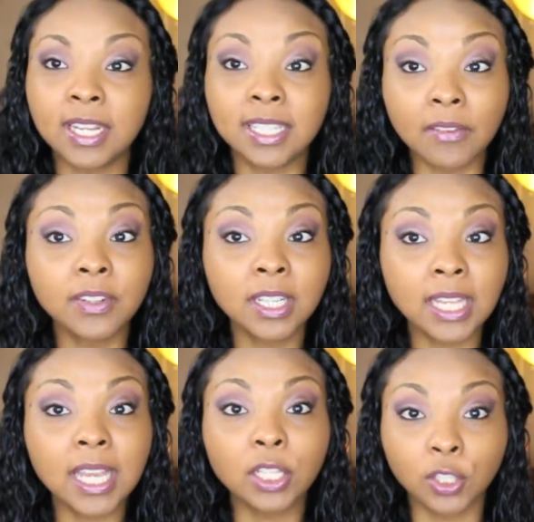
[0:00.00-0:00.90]
It
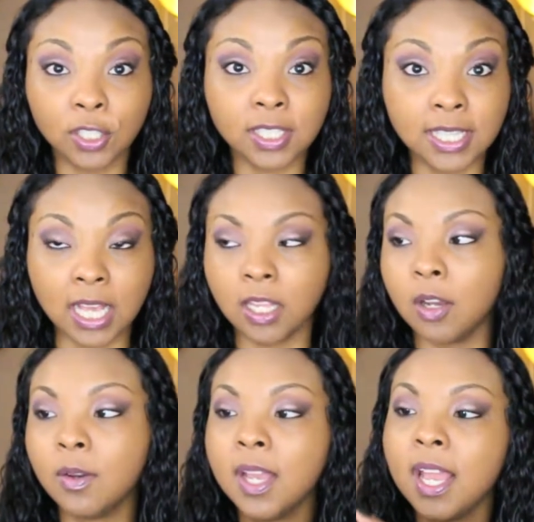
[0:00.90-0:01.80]
definitely looks
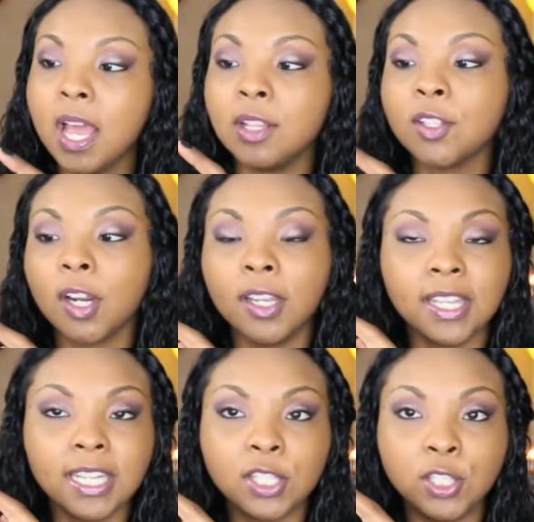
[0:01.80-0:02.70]
yellow. I'm sorry
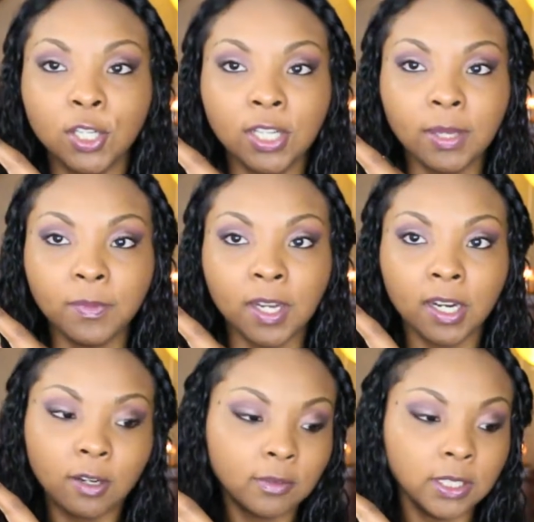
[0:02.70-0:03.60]
that it's dirty up
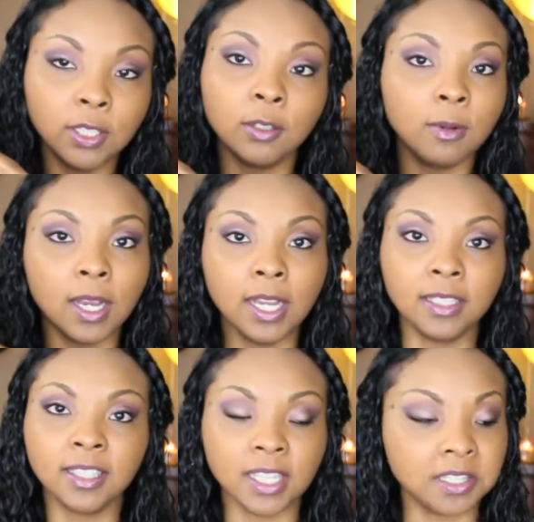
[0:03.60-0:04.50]
there. I don't really know why
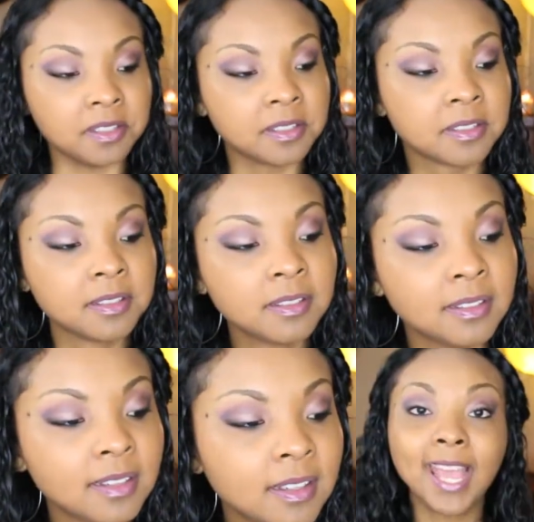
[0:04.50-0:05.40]
that is.
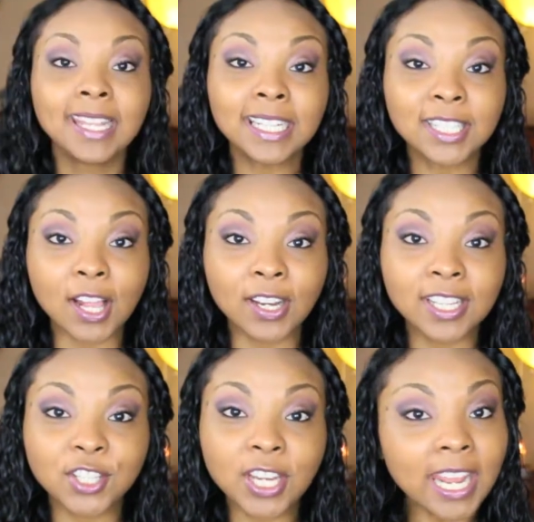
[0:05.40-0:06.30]
Next color
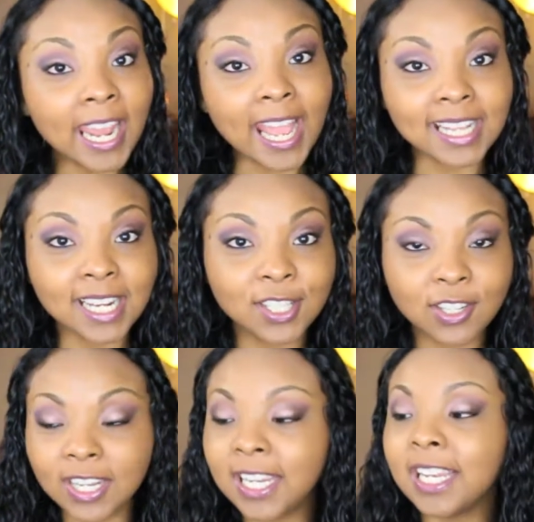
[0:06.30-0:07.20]
is G, and that is
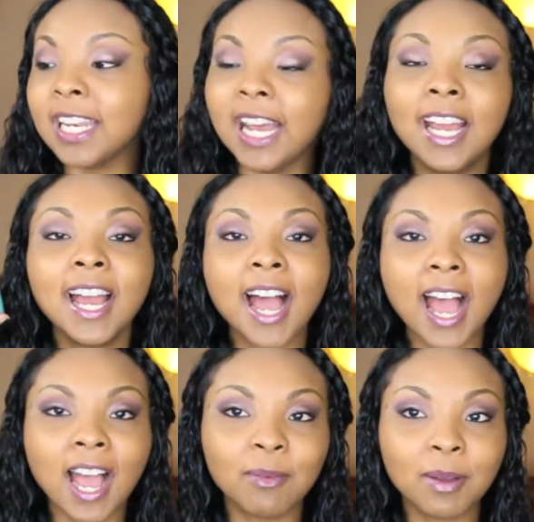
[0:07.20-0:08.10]
green.
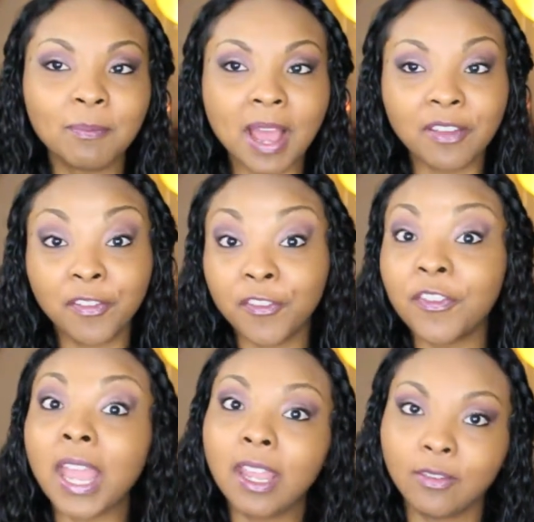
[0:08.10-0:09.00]
My
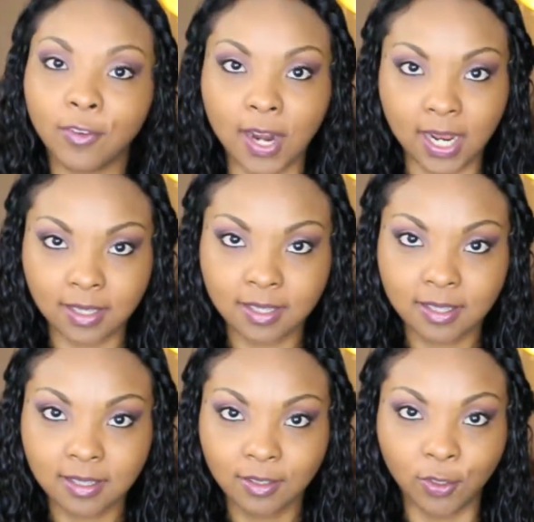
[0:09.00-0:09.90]
favorite
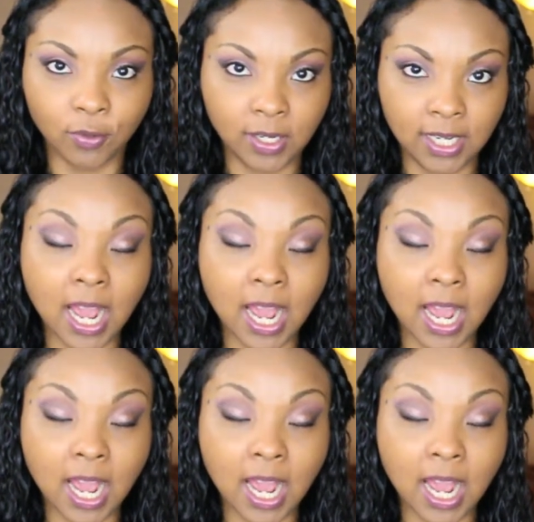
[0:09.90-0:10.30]
green.